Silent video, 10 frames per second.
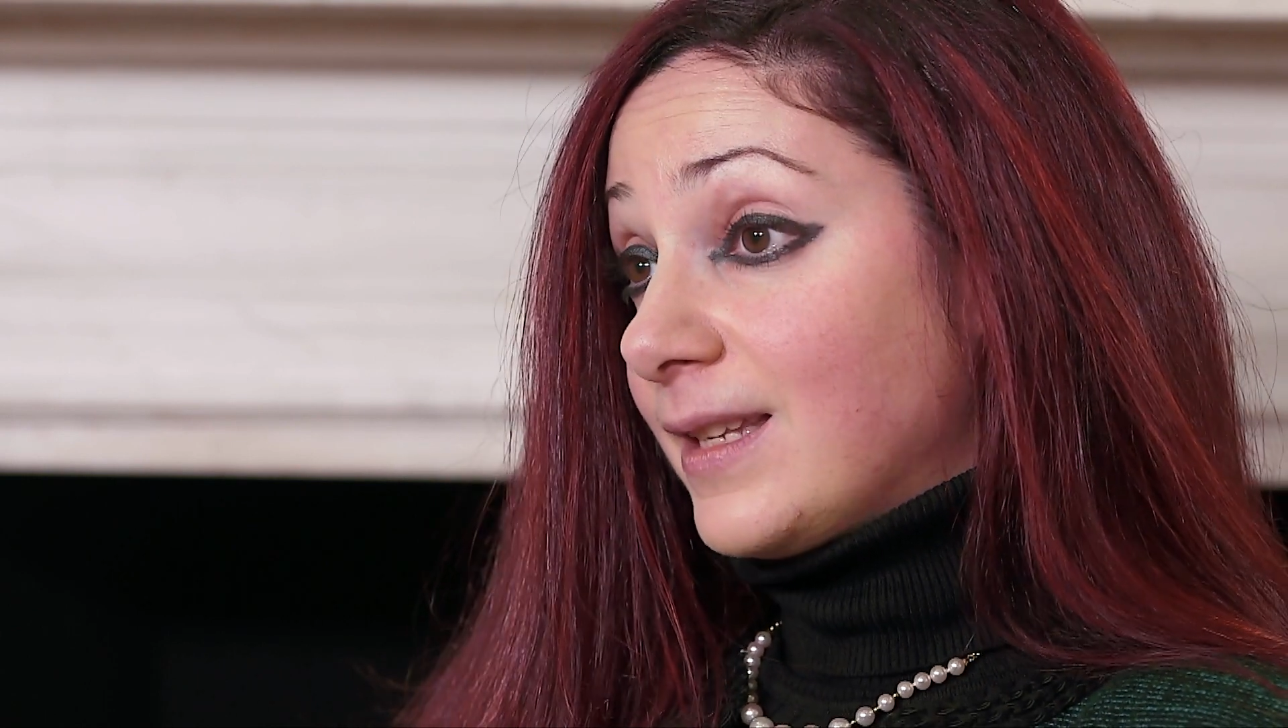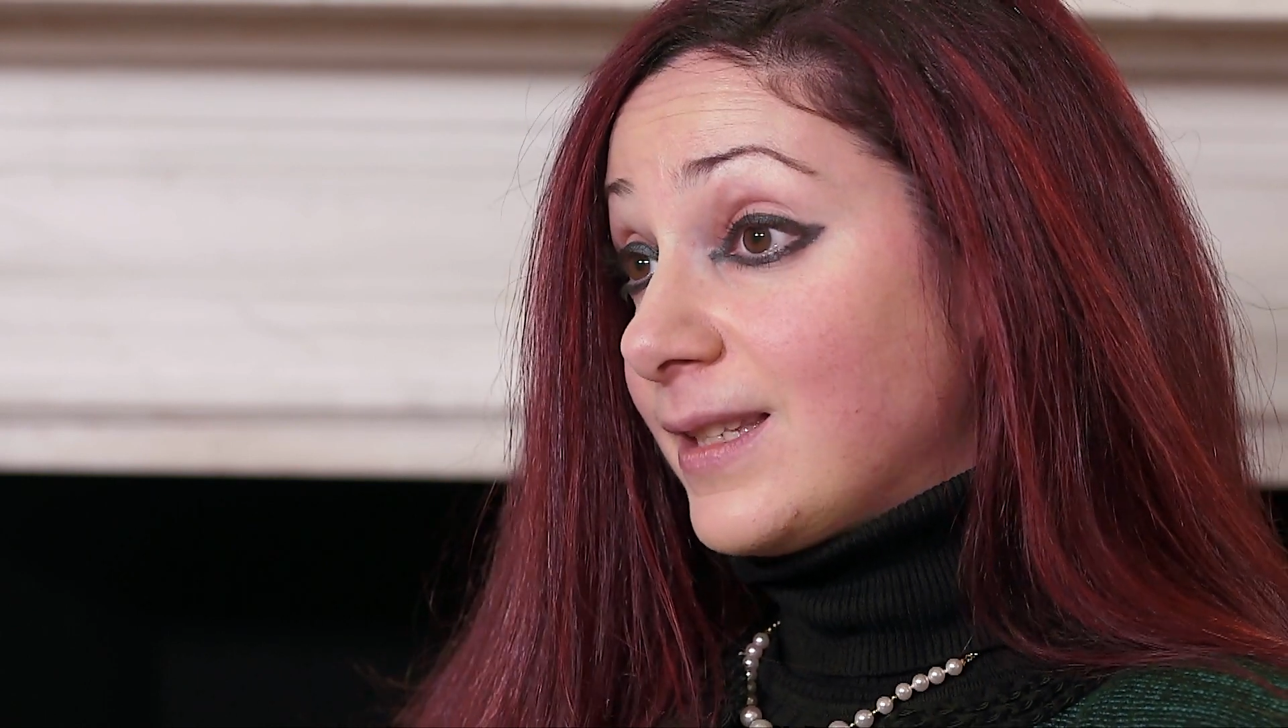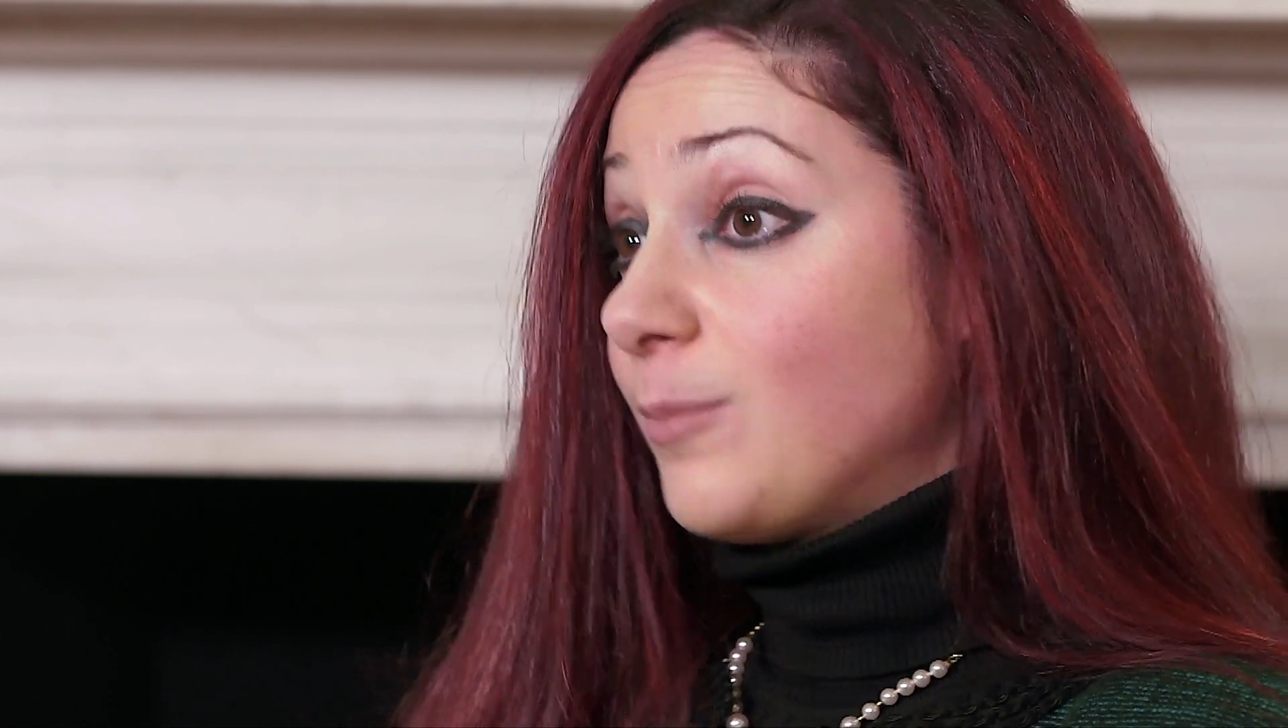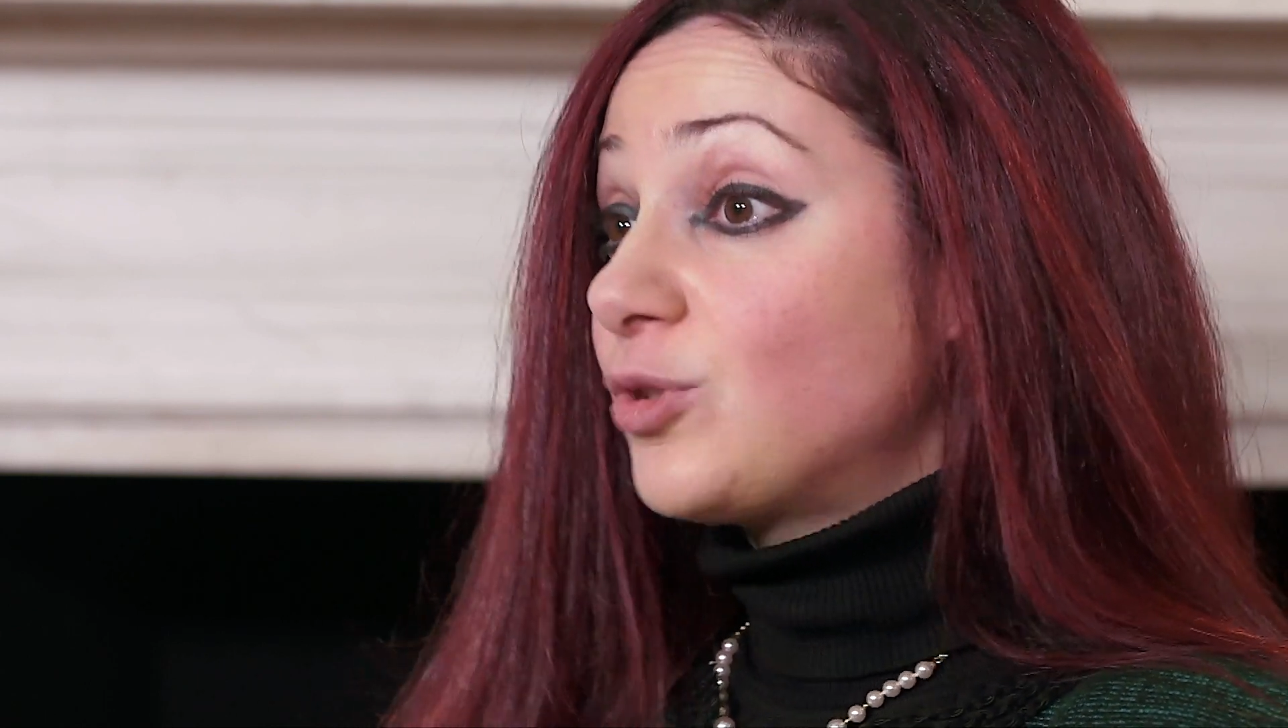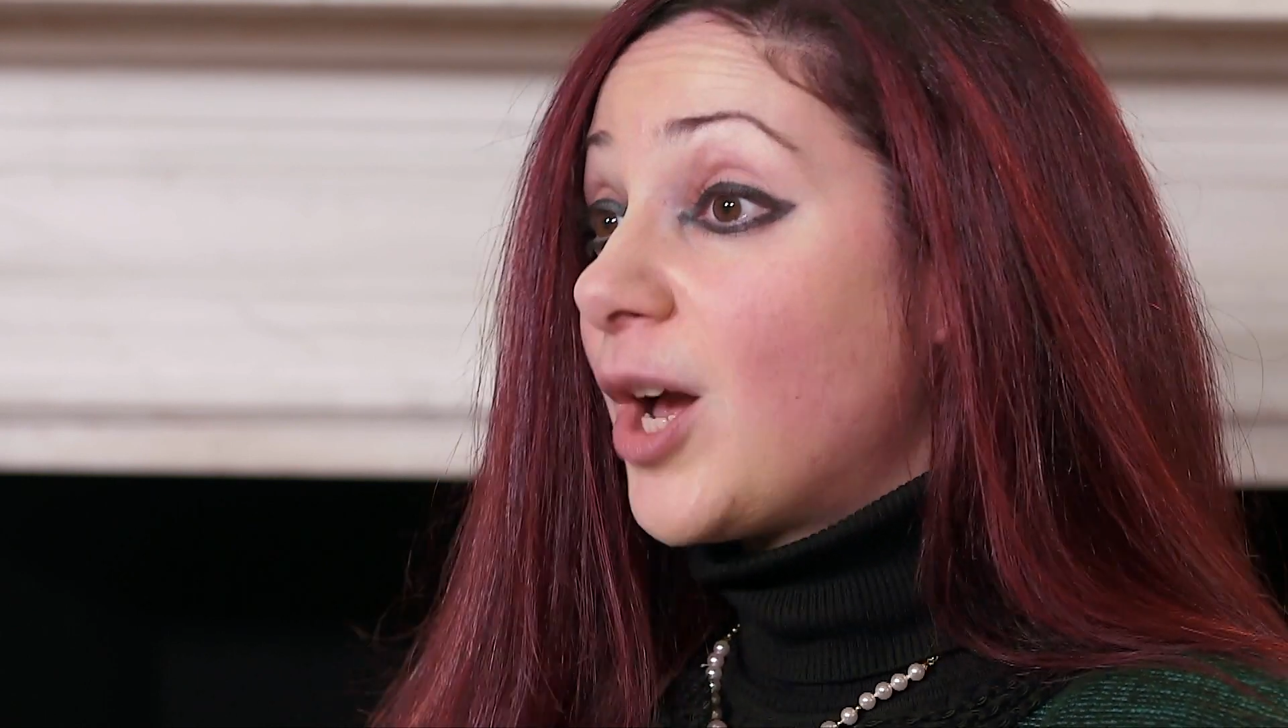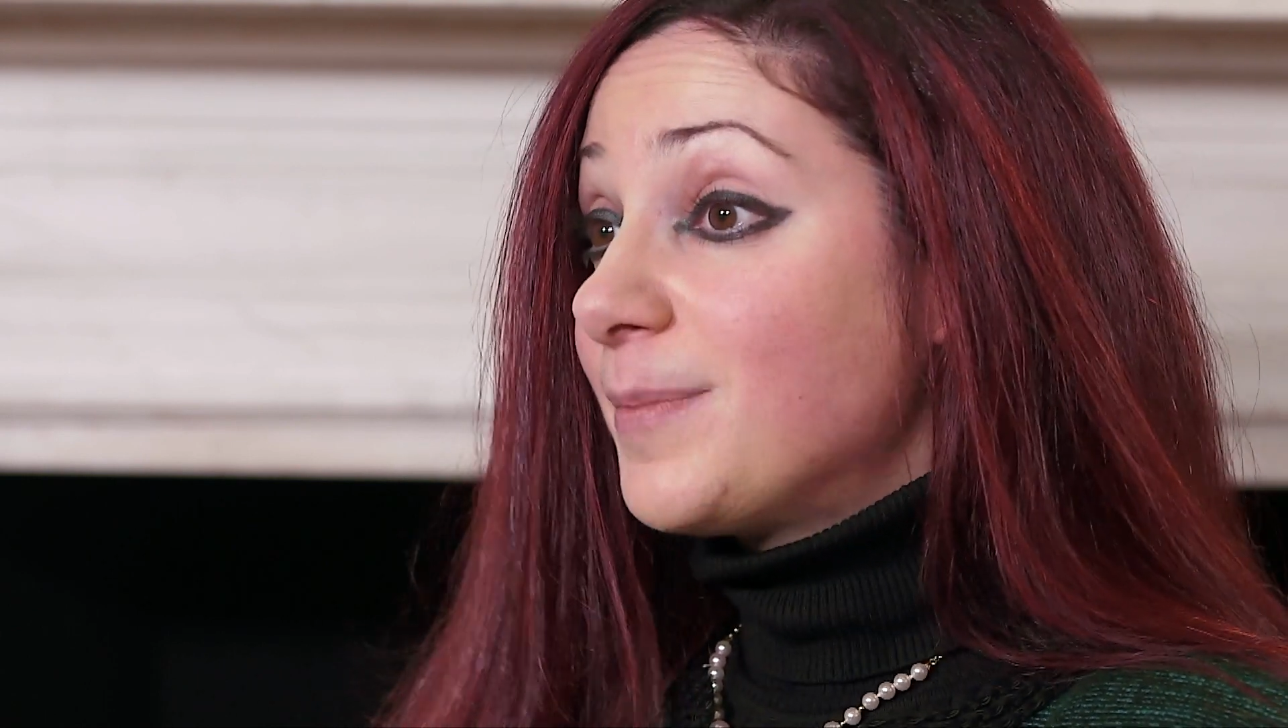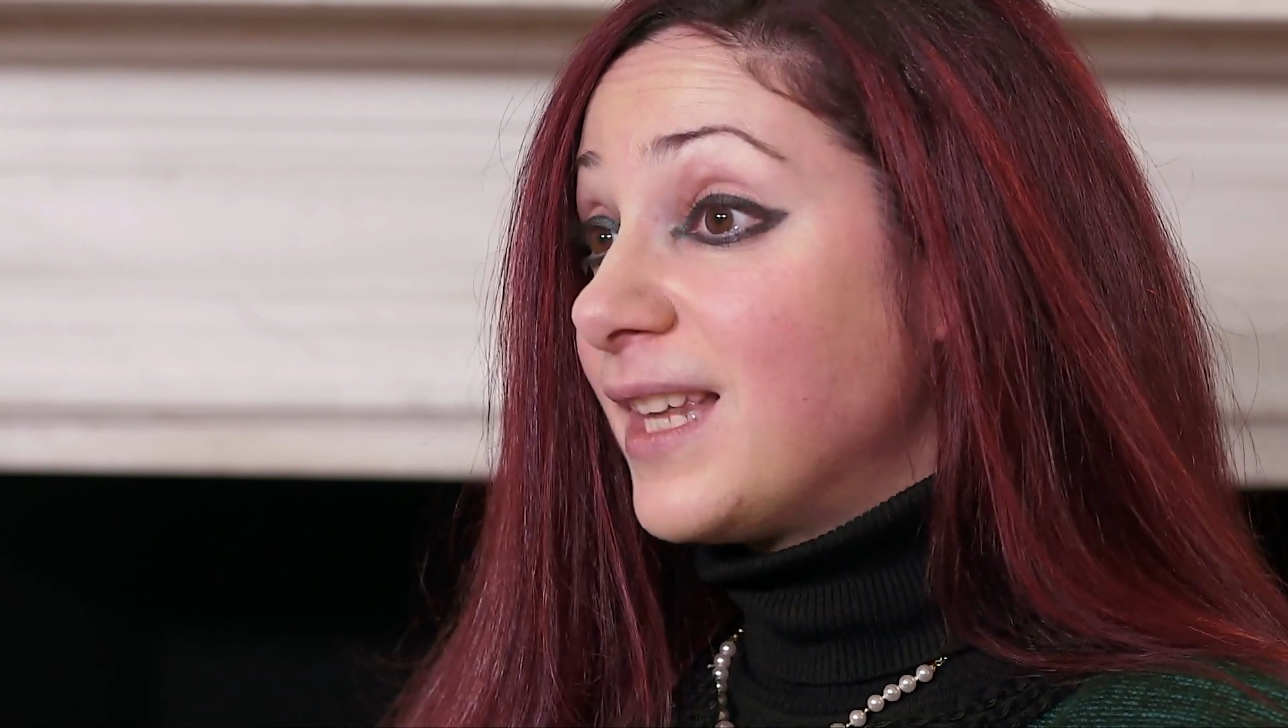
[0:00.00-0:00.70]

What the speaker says: Sometimes